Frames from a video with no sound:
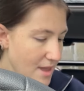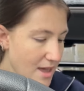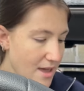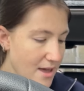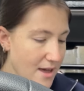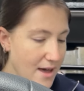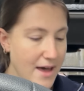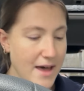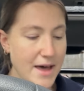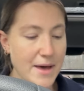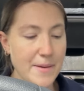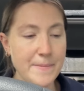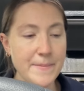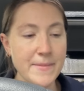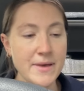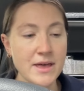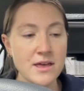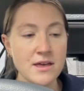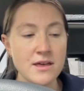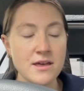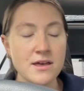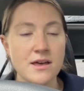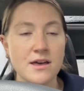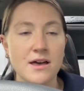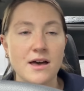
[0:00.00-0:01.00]

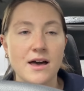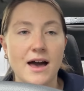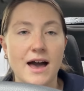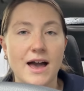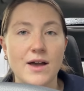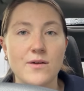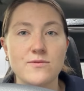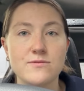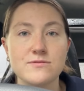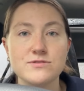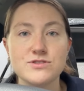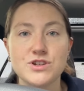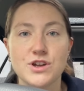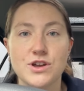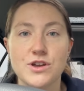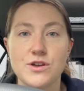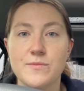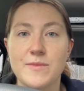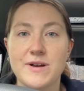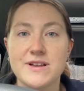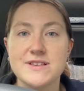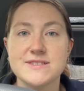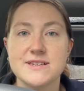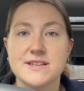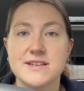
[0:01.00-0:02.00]
I will show you
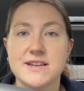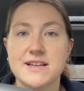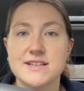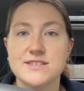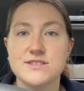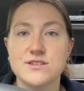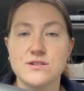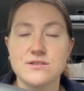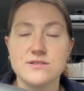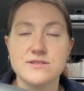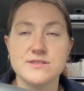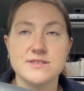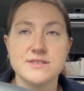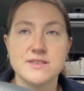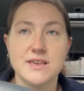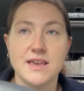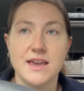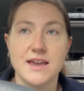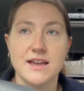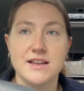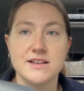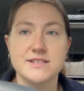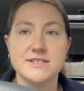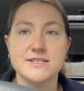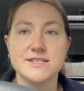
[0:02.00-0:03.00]
my Sunday socks
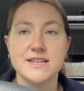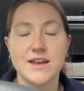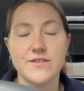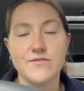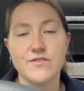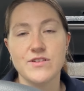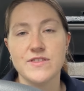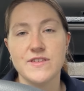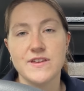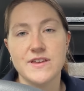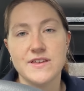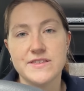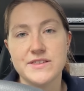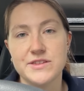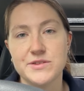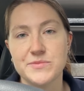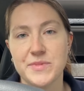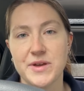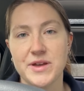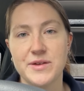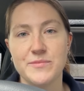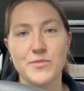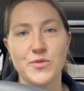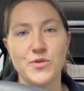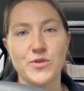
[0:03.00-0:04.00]
and everything a little
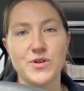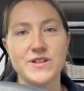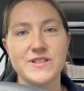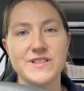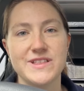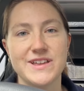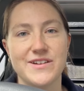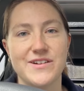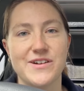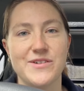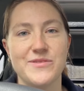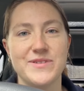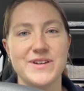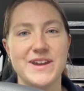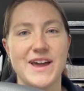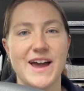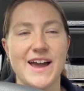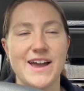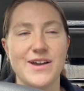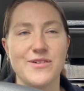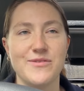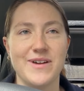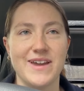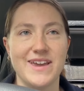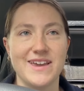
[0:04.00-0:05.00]
bit more clearer when
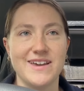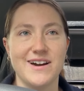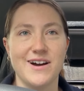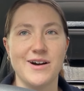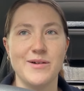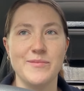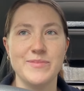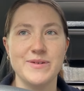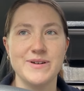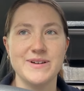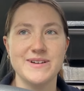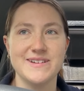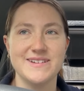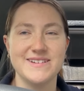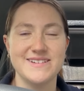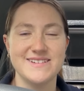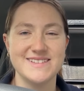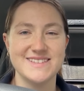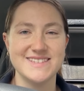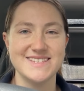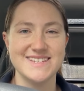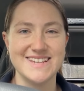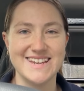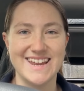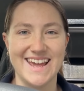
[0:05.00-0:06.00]
I wake up
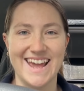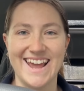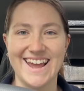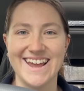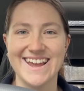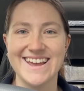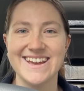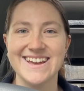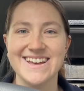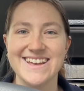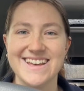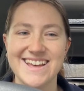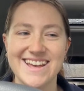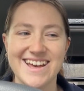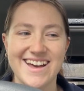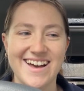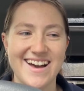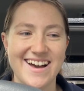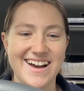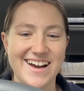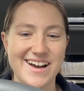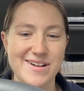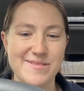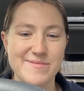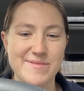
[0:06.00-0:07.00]
today
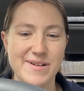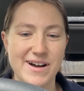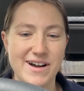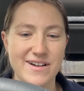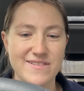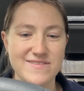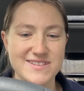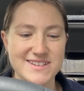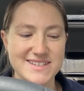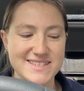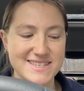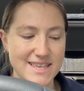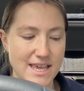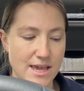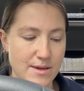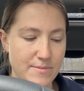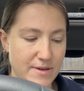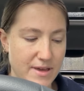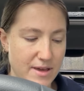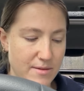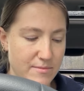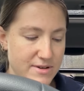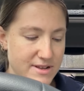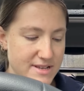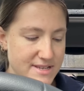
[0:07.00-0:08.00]
after
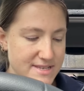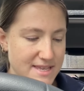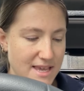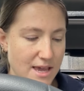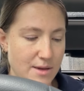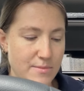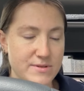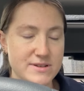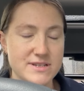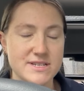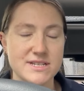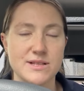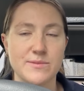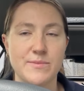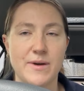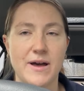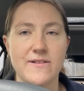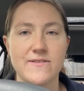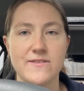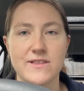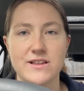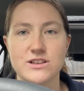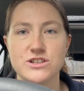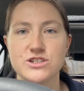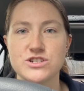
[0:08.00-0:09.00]
sleeping. I'm going to sleep until
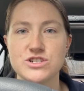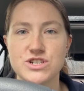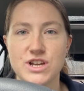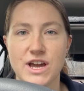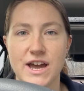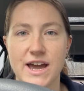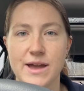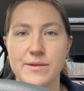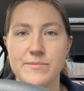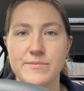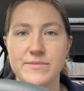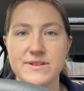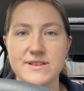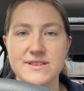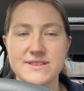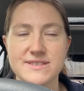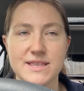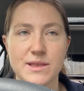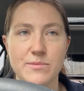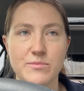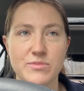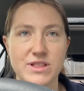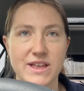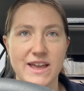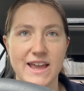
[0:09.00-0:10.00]
about lunchtime is
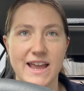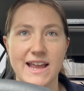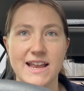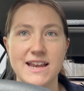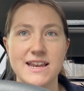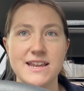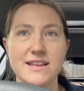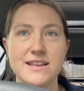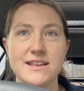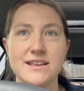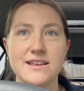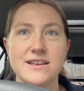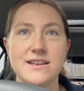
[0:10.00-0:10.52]
the plan.